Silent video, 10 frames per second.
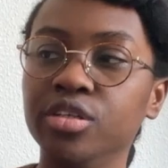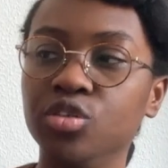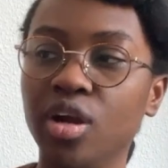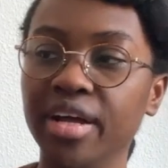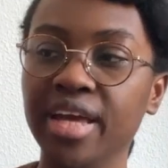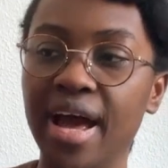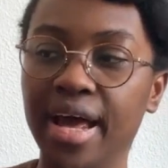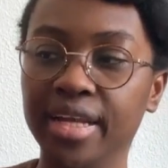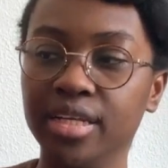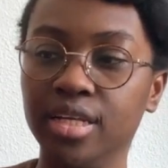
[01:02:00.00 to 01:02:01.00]
try
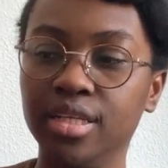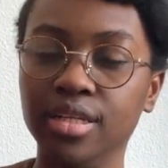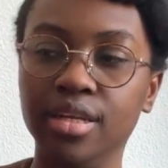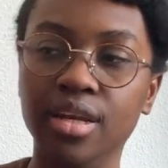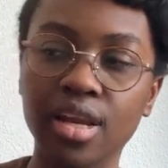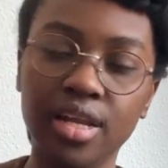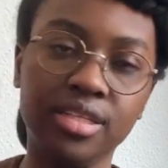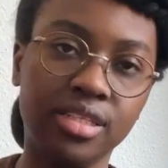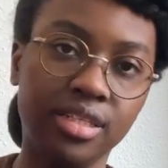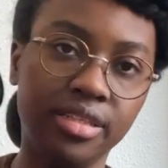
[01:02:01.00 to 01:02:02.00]
and
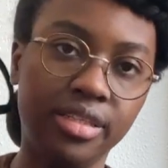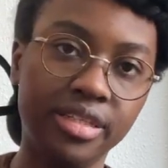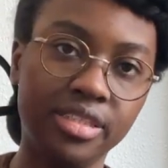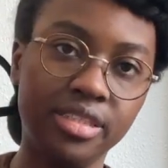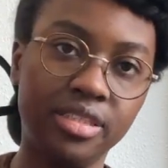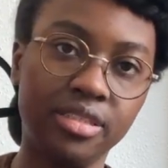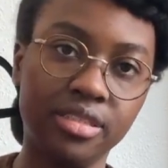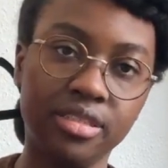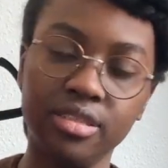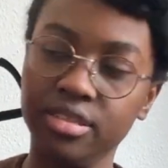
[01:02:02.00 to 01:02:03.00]
knit this
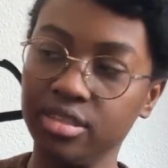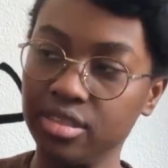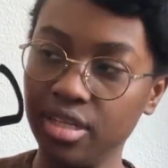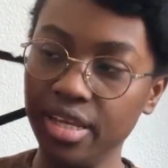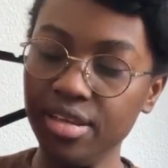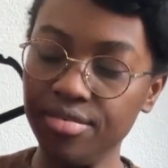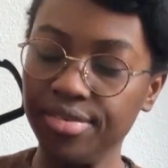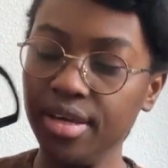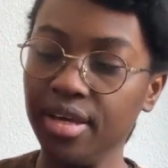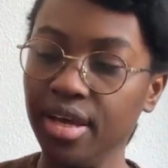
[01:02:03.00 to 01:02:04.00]
sleeve
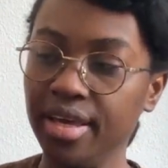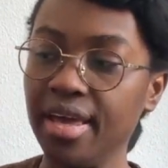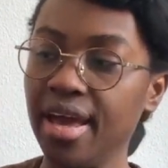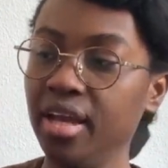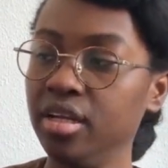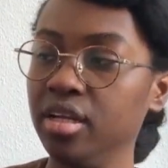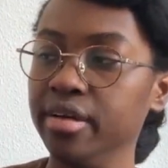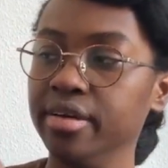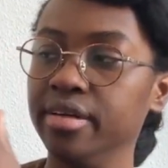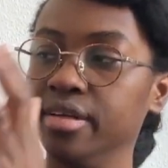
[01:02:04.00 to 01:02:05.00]
again
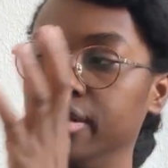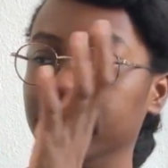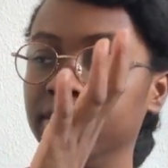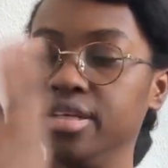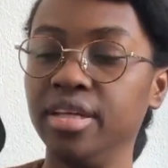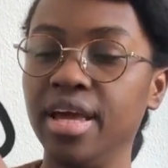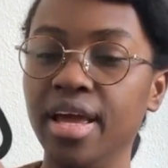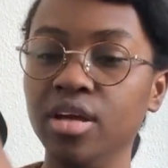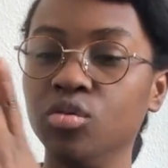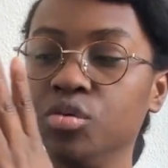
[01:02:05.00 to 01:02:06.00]

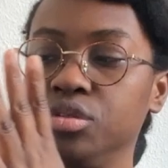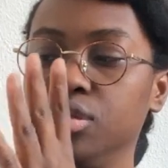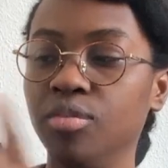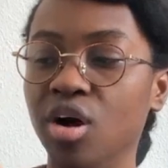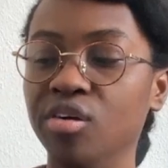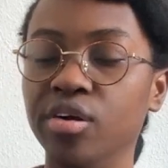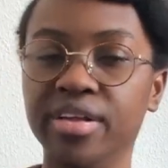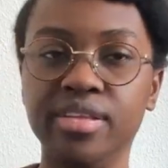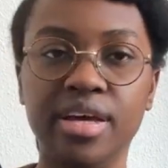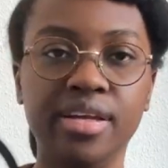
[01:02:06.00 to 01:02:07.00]
today or tomorrow,
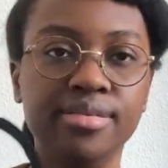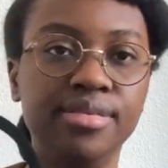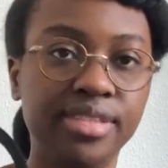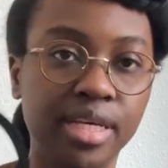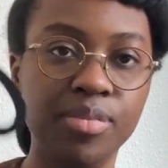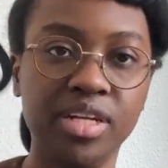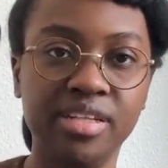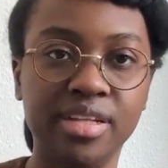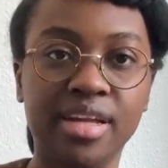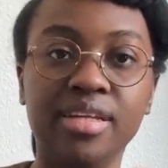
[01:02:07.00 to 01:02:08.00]
and then seam it,
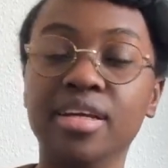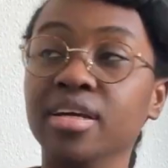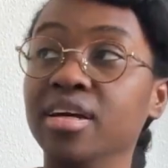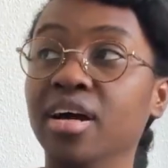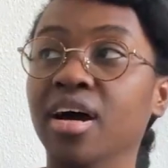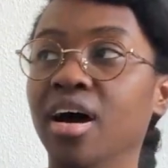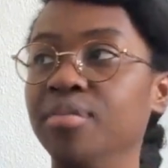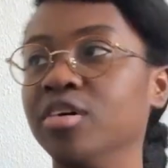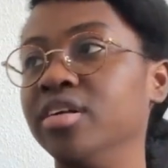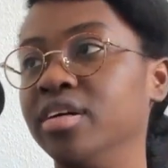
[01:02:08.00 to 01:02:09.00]
and then
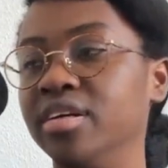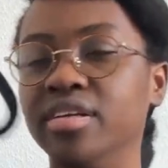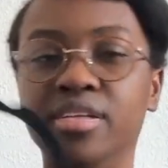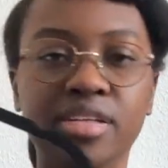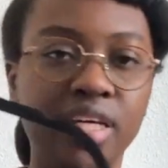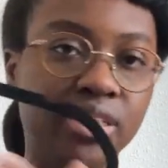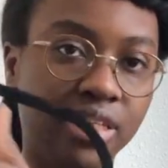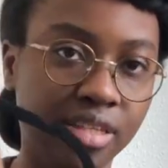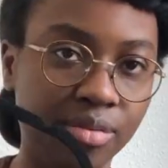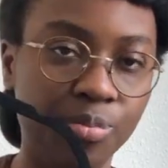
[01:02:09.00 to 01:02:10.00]
I'm gonna knit
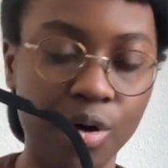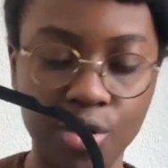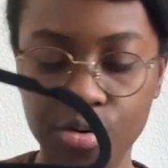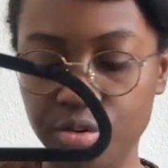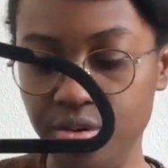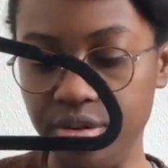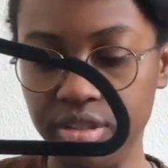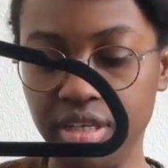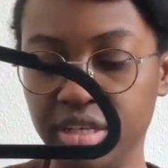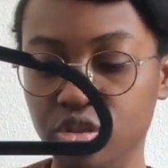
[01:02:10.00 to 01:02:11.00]
the bow
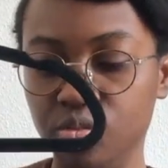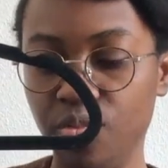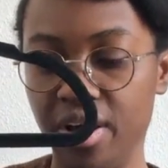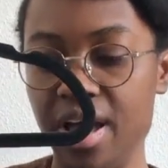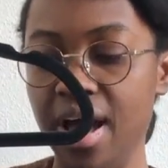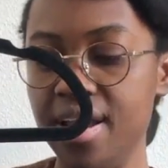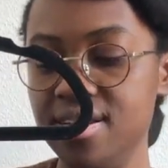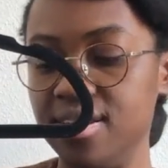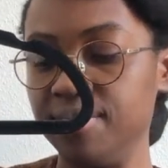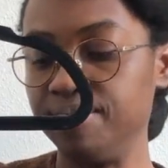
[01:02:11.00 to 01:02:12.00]
section by hand.